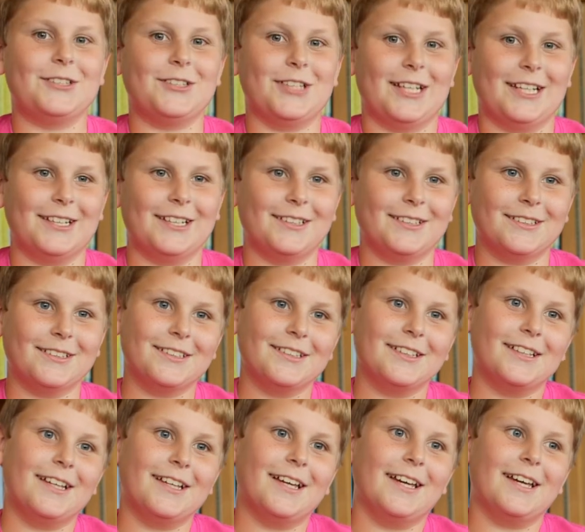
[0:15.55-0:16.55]
Jake
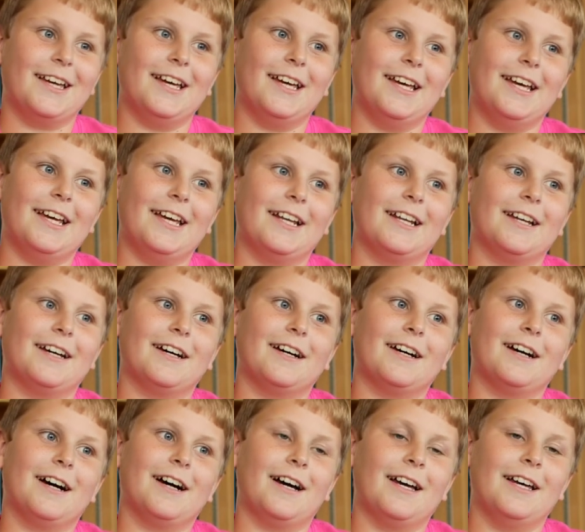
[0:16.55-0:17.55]
and
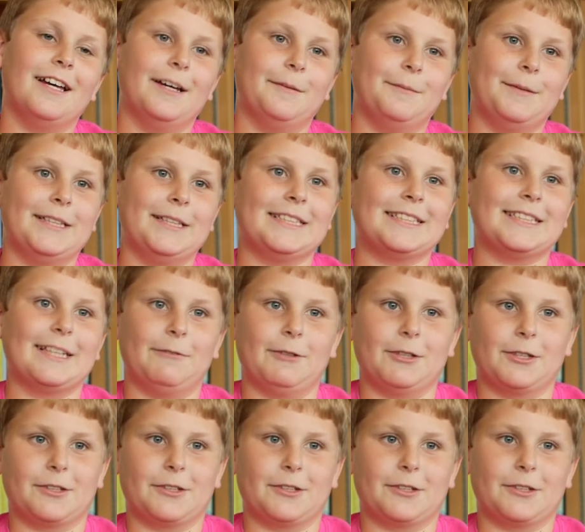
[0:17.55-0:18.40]
I am in seventh